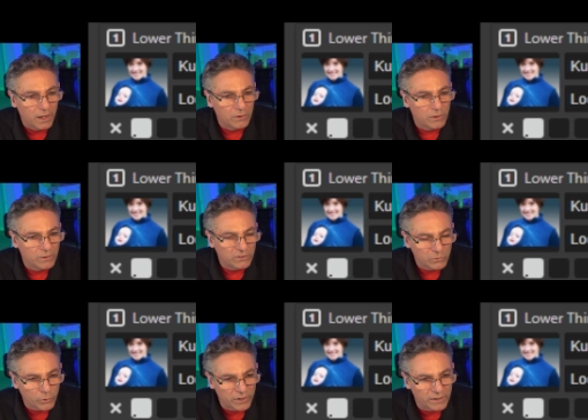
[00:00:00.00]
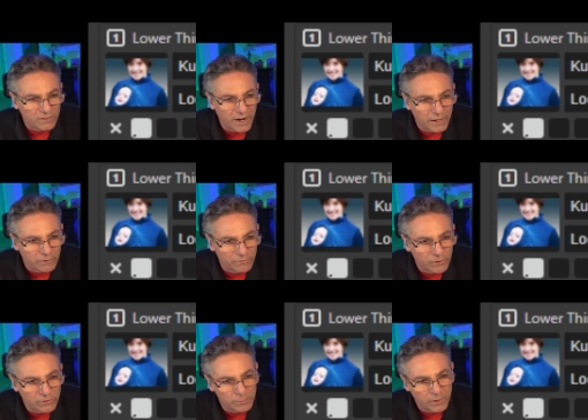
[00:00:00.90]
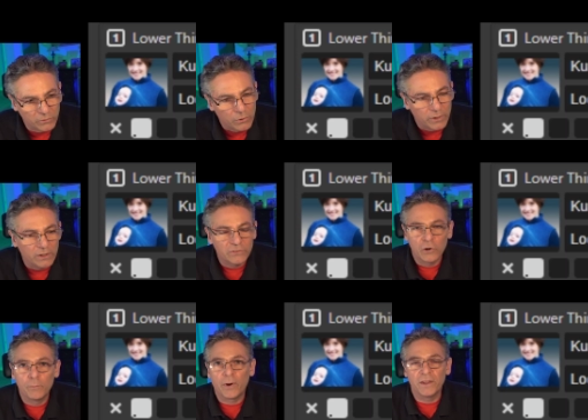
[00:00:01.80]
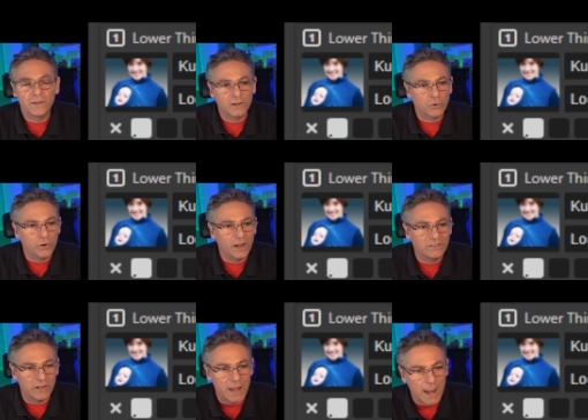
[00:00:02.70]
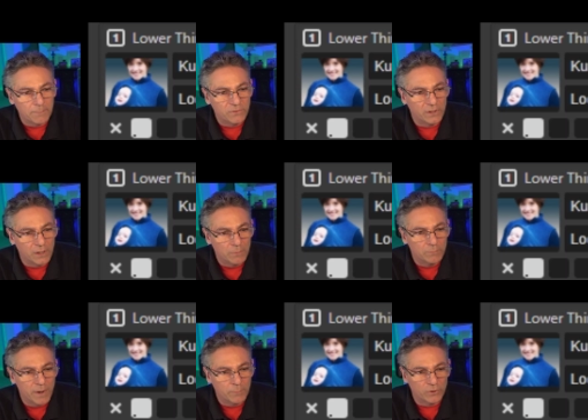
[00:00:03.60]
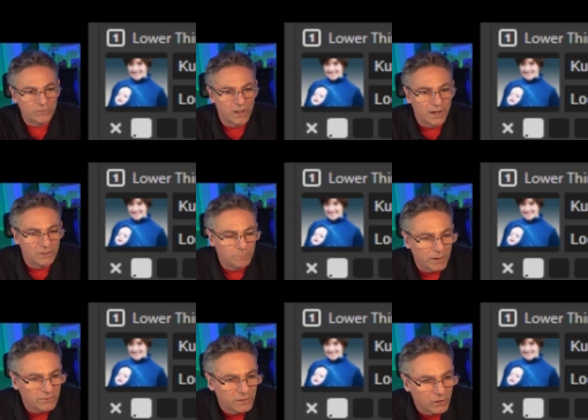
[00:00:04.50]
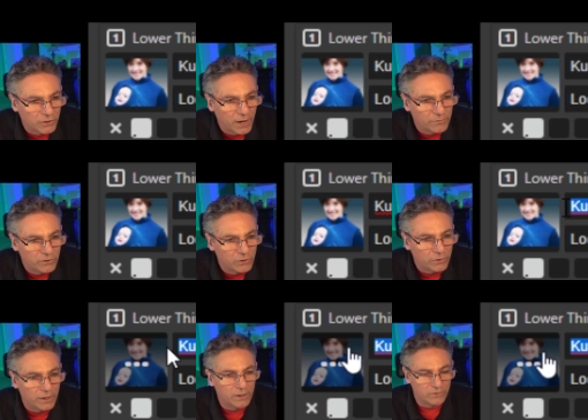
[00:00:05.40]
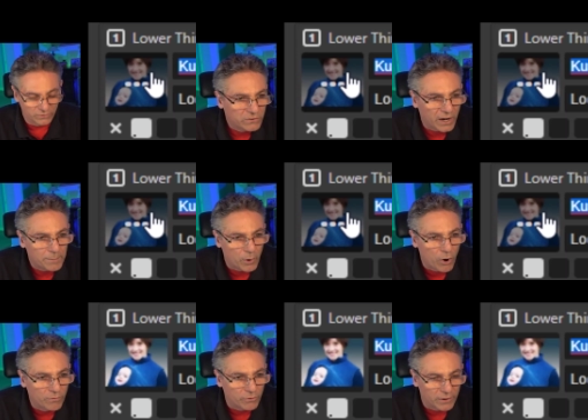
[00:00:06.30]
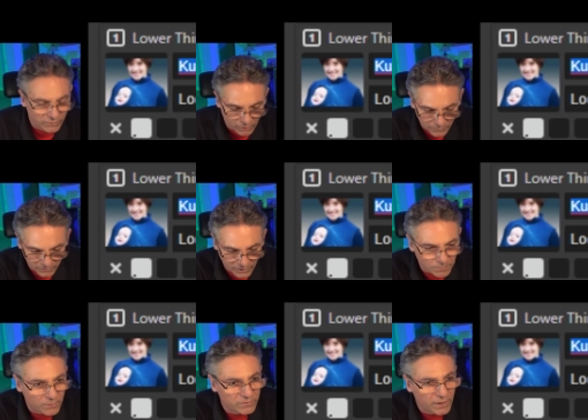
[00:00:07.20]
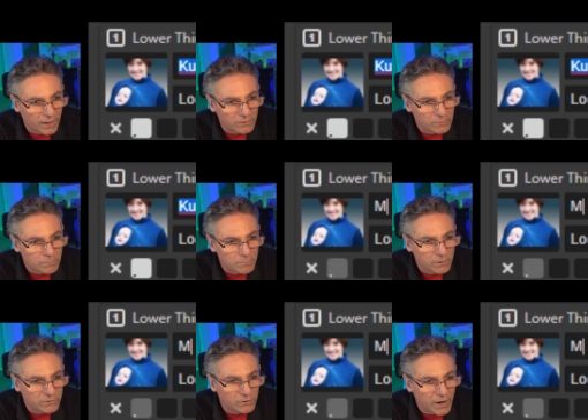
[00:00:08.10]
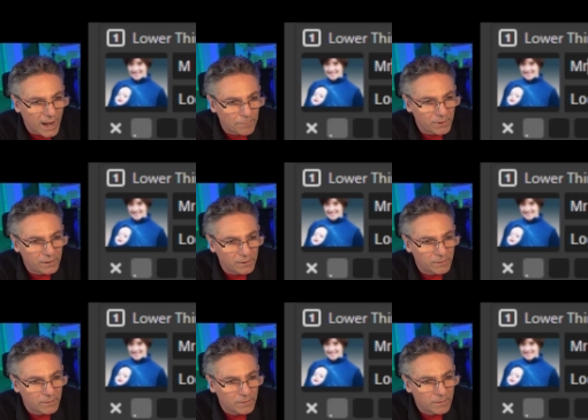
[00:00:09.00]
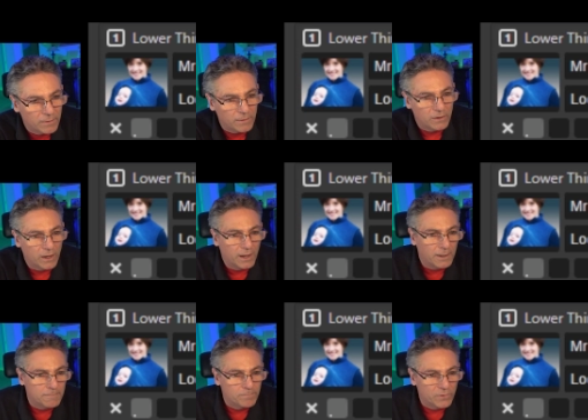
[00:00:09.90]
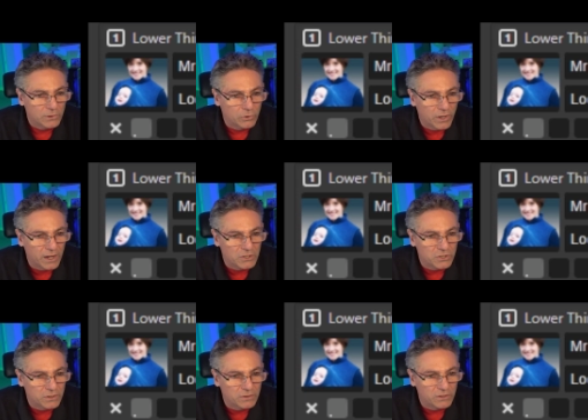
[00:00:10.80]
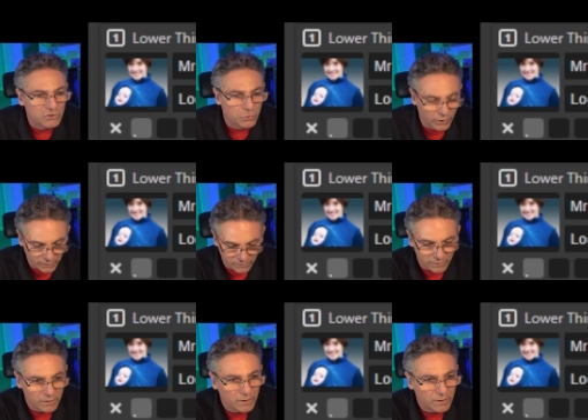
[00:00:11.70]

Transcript: and this is where it gets kind of confusing because there is no button that creates an empty memory slot. Basically, all you have to do is type over it. So I'm going to type this as Mr. Happy, okay, location Detroit,